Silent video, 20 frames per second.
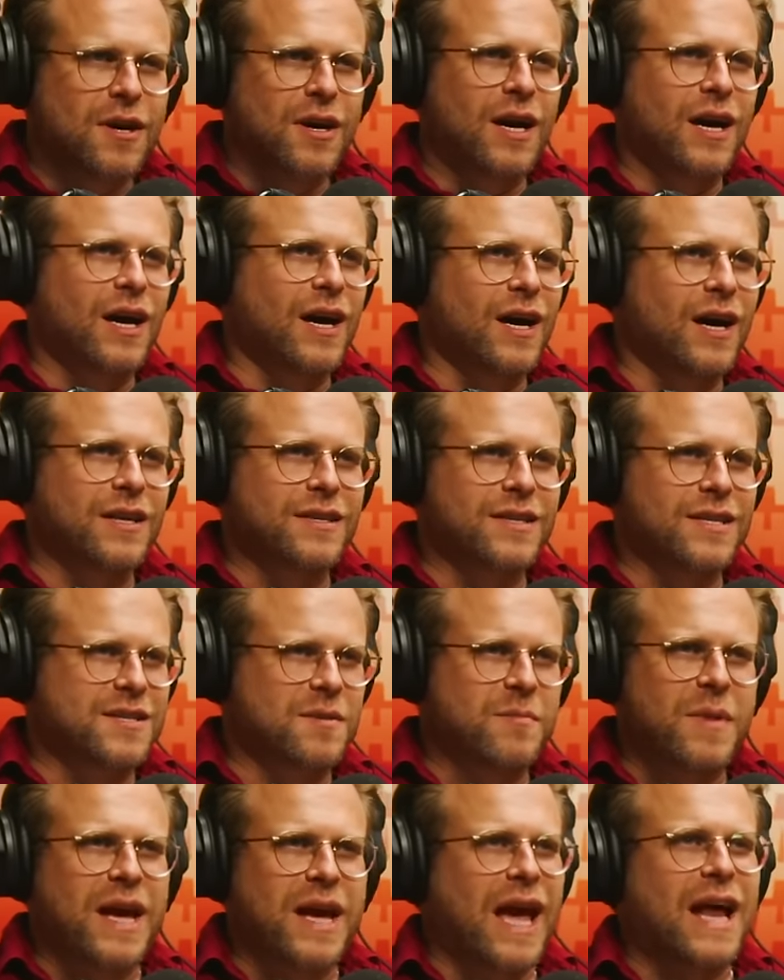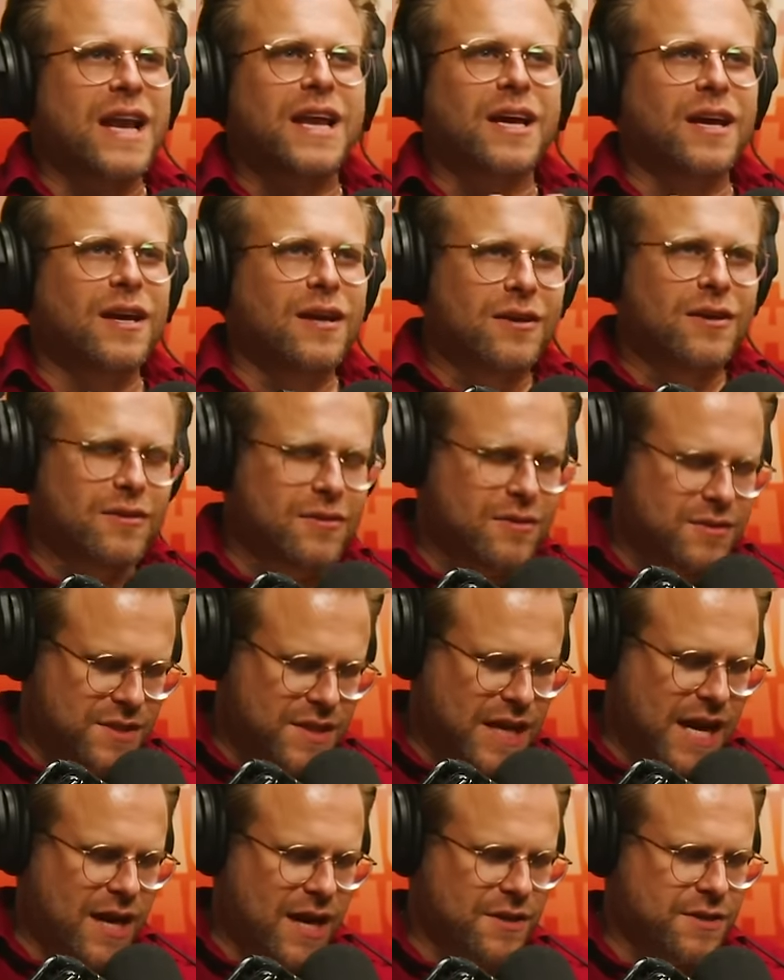Uh, does it make any
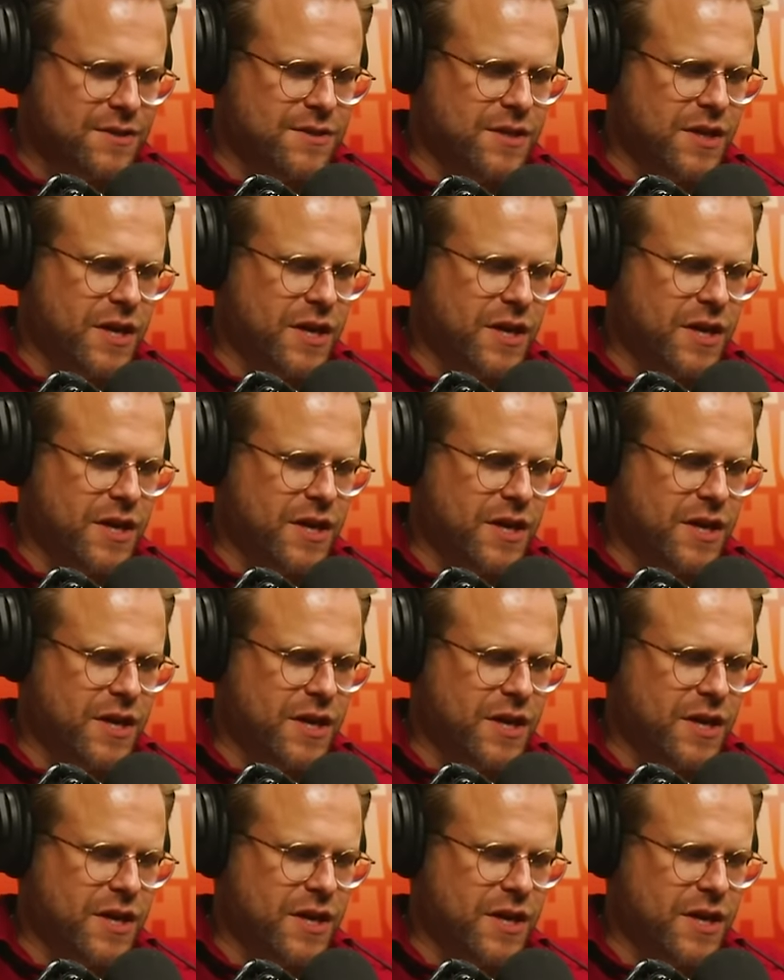sense?